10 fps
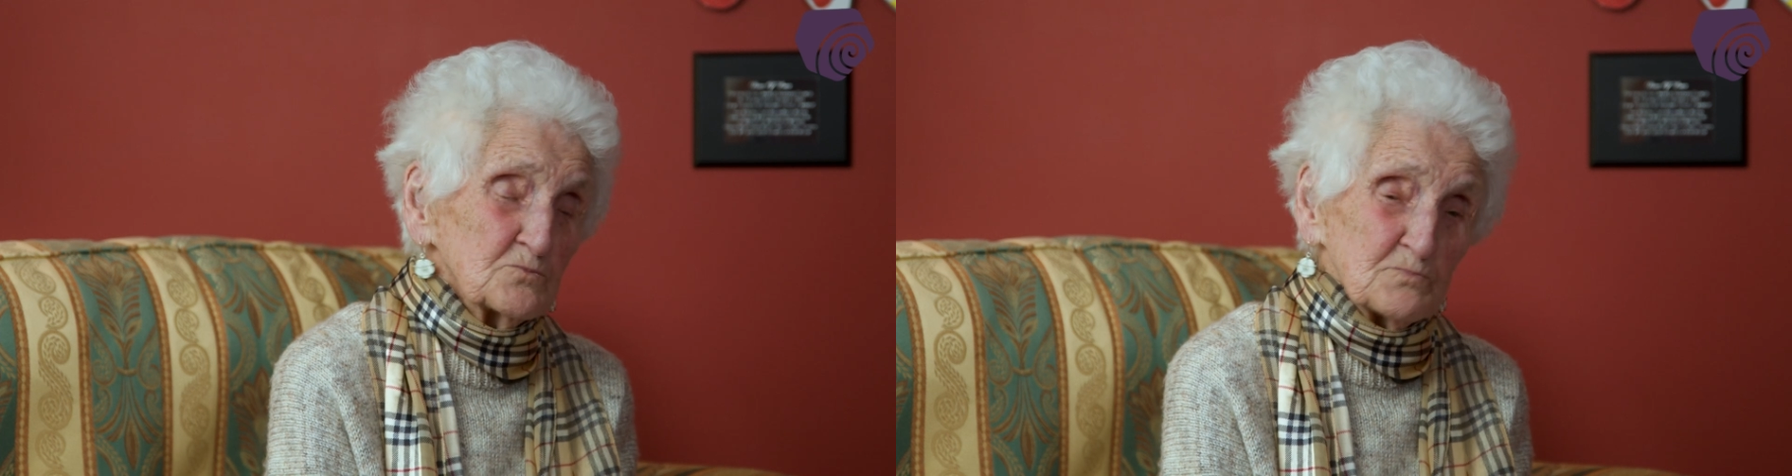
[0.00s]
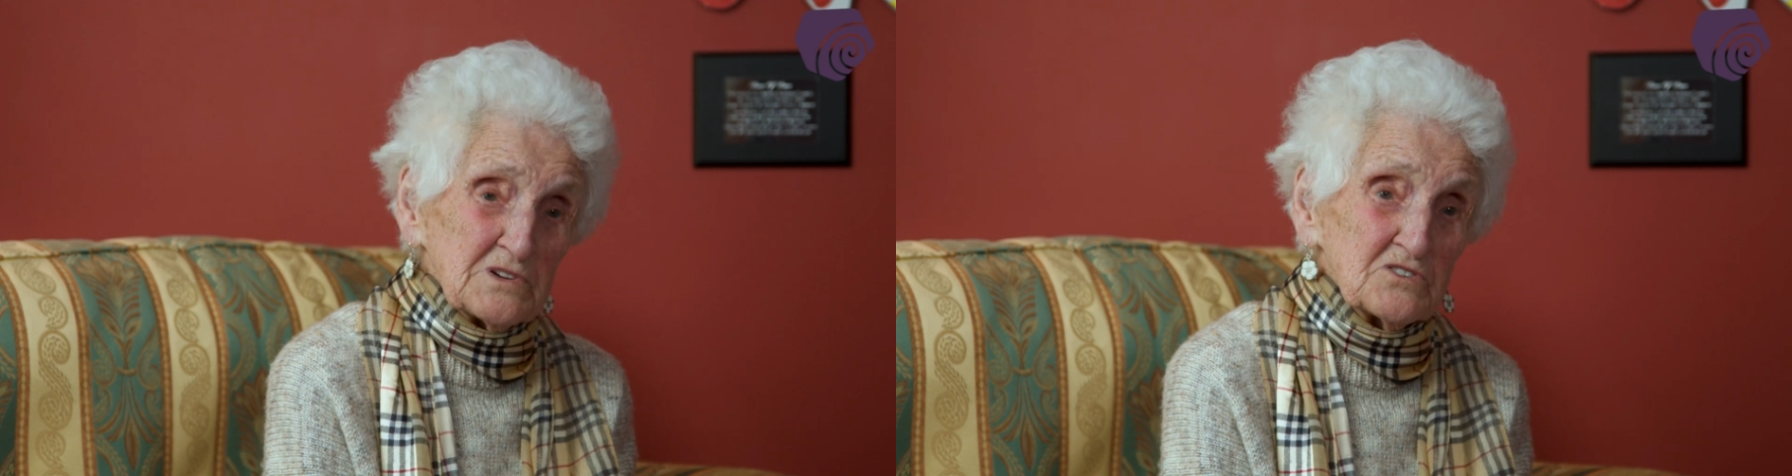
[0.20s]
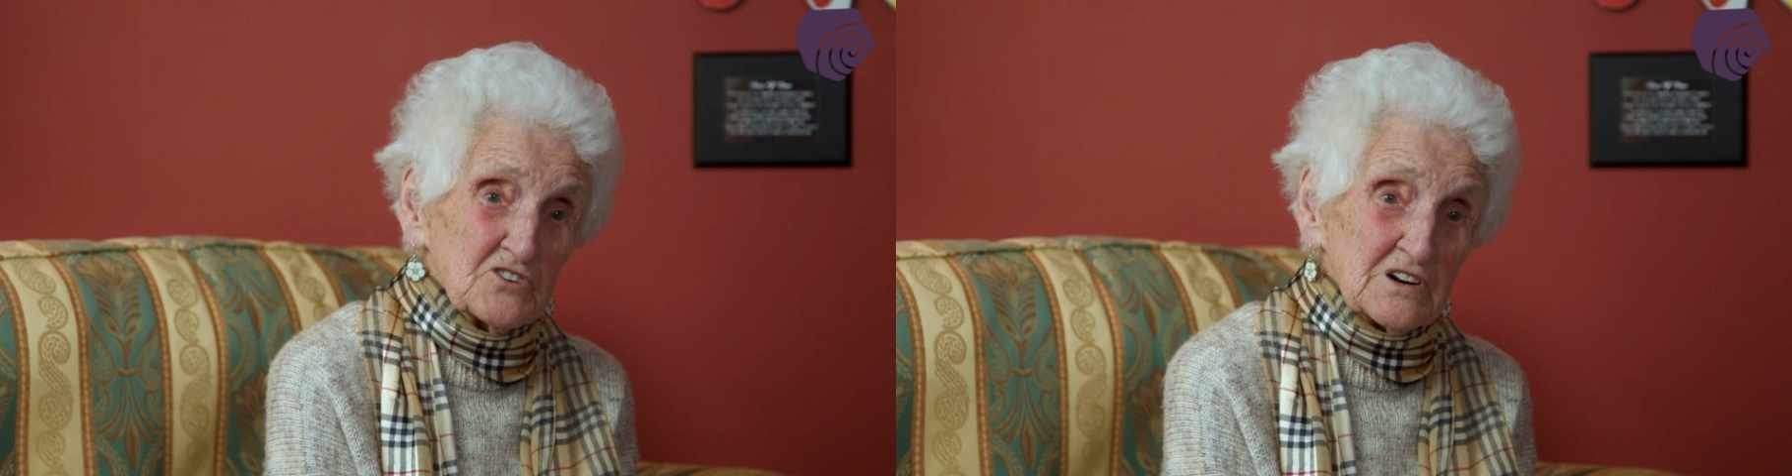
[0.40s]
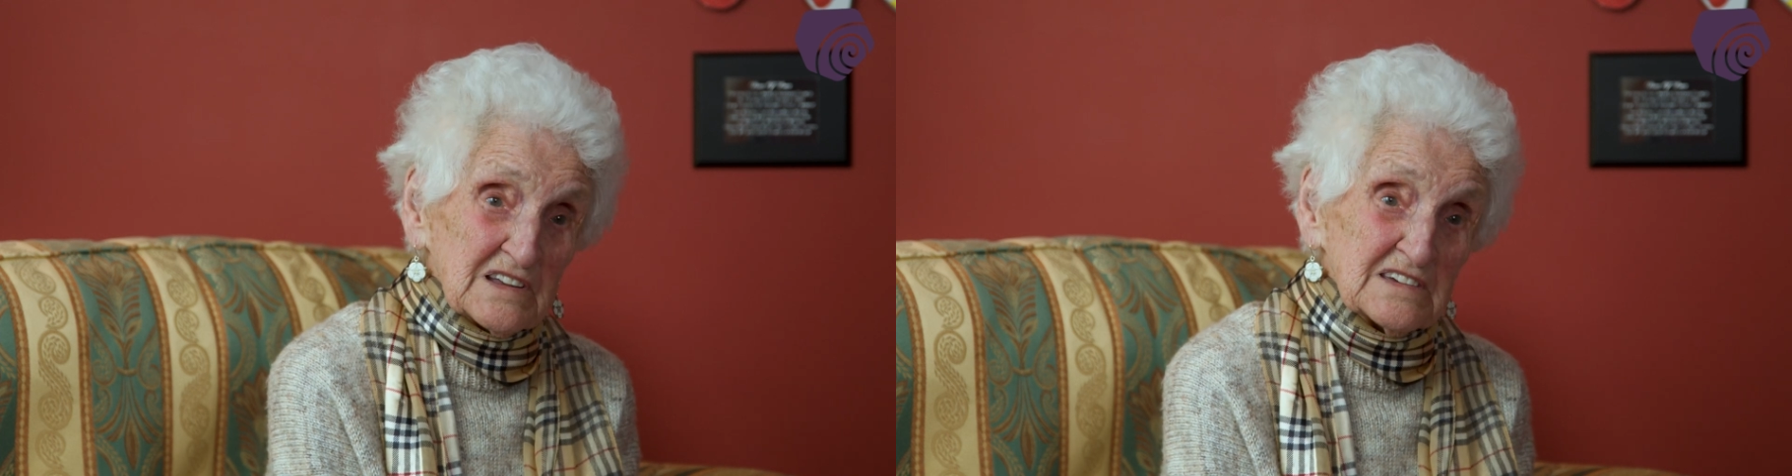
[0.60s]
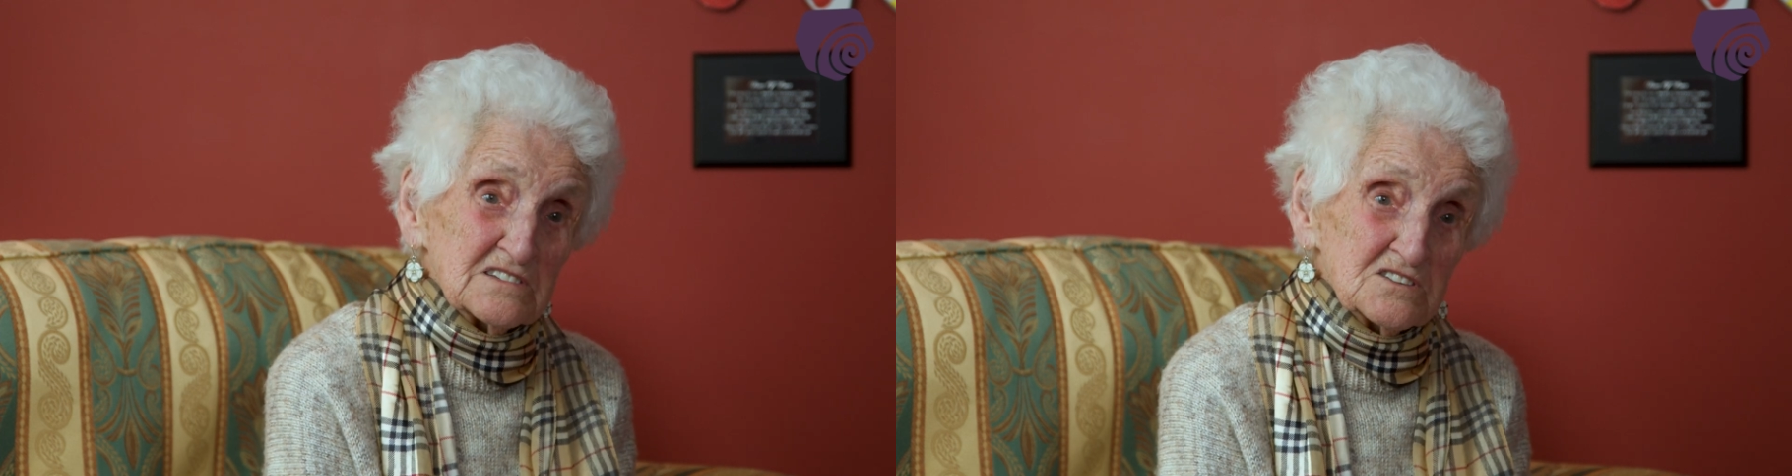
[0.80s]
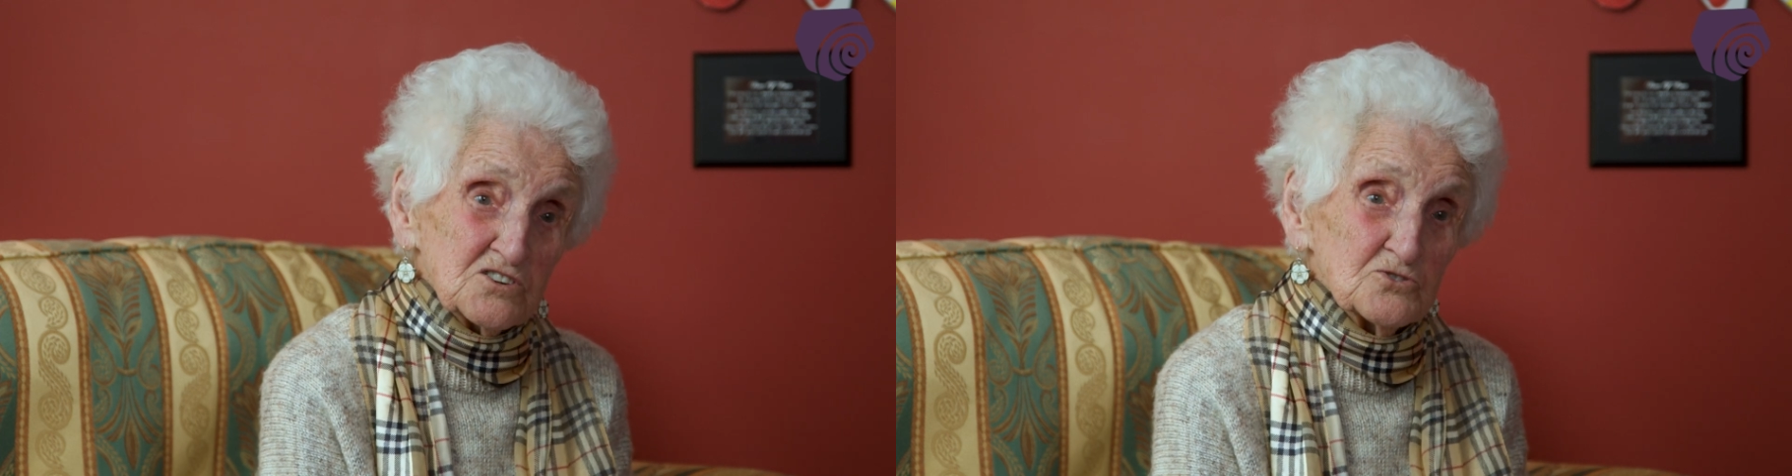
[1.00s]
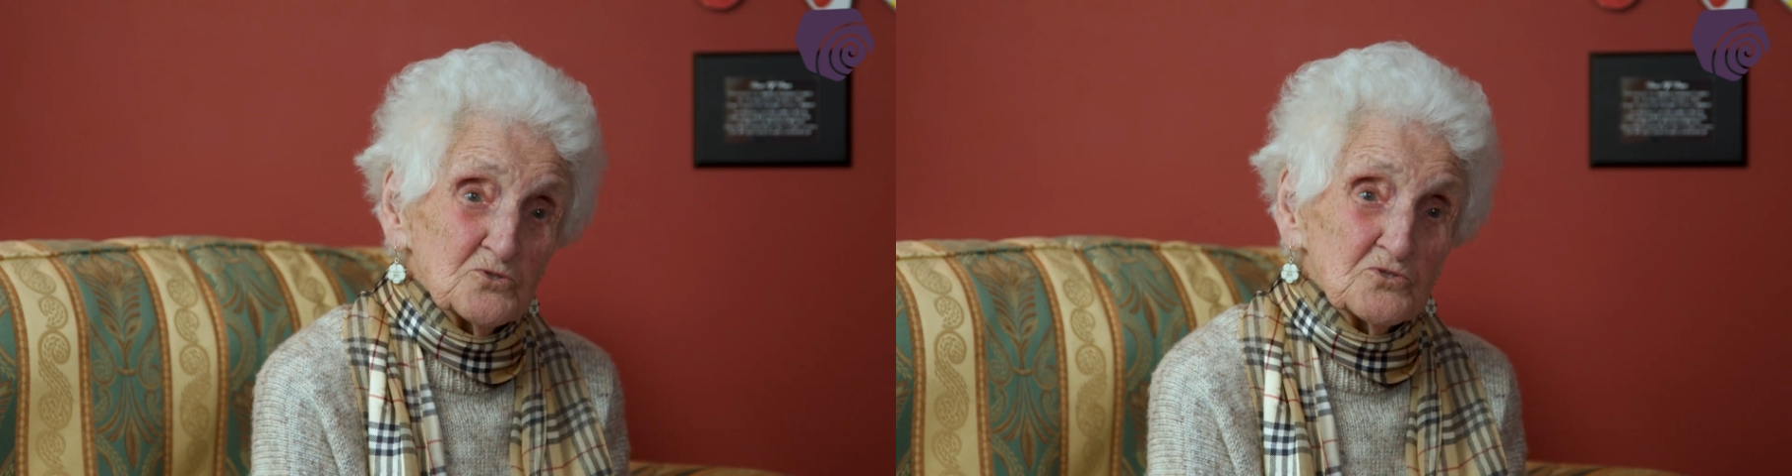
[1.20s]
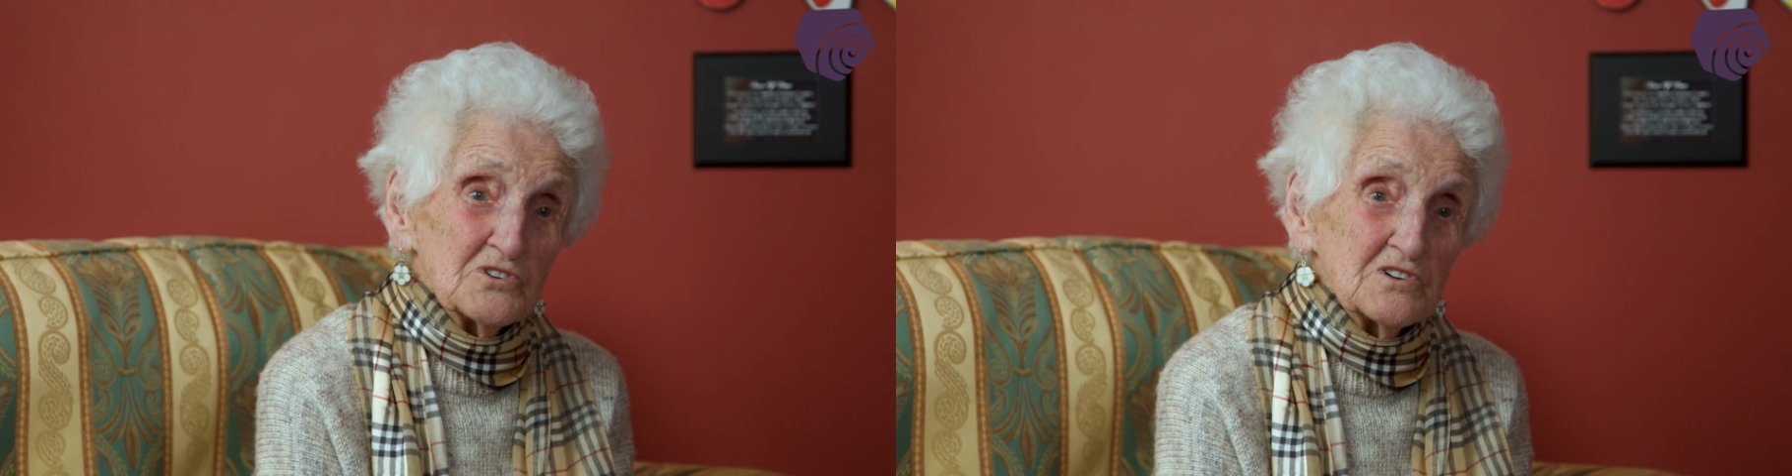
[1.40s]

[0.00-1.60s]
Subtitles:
being released too.